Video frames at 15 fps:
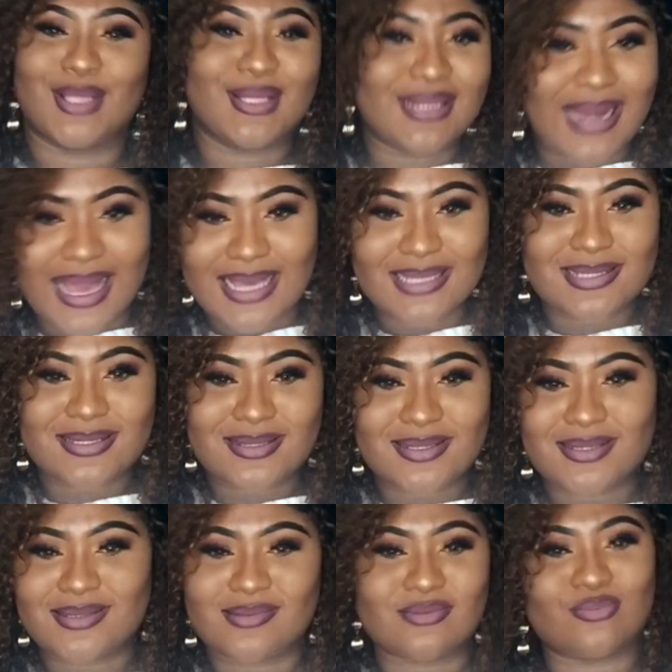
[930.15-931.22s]

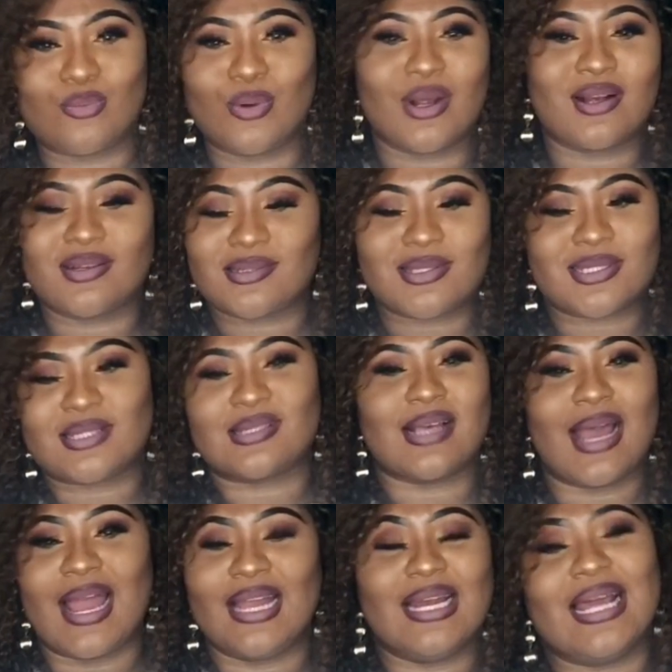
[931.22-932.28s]
nice words,
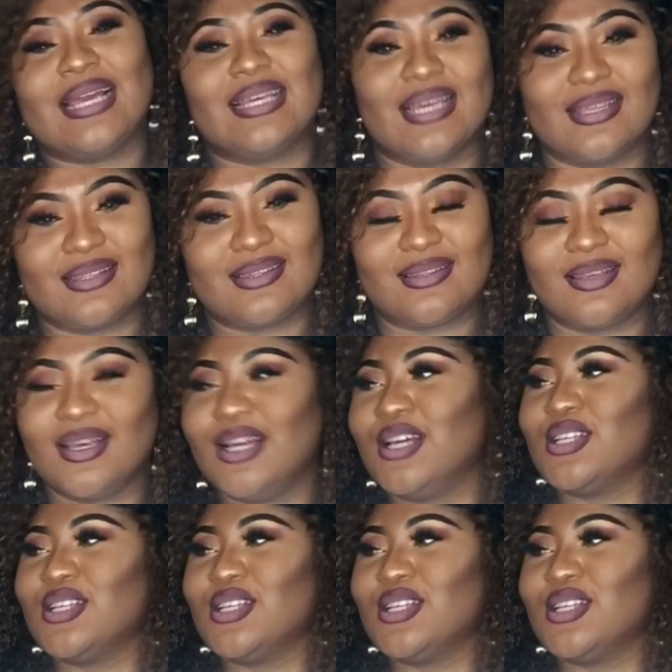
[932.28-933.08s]
I like it.